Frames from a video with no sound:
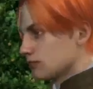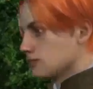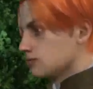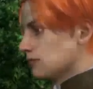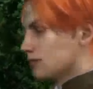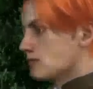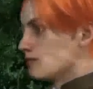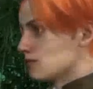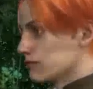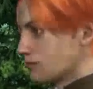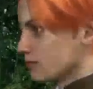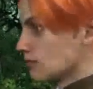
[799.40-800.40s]
was
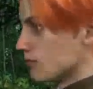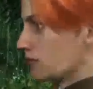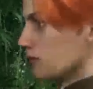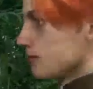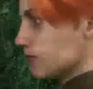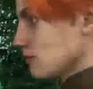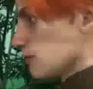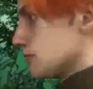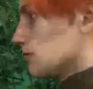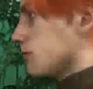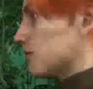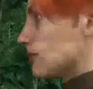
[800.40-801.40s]
staying, so
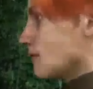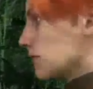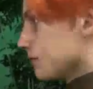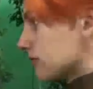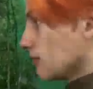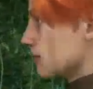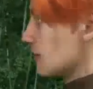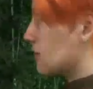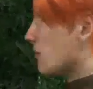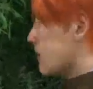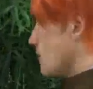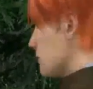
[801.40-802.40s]
first I planned to
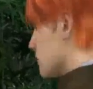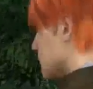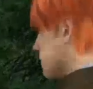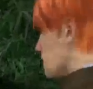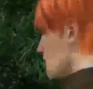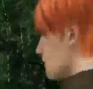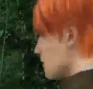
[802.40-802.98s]
walk for 16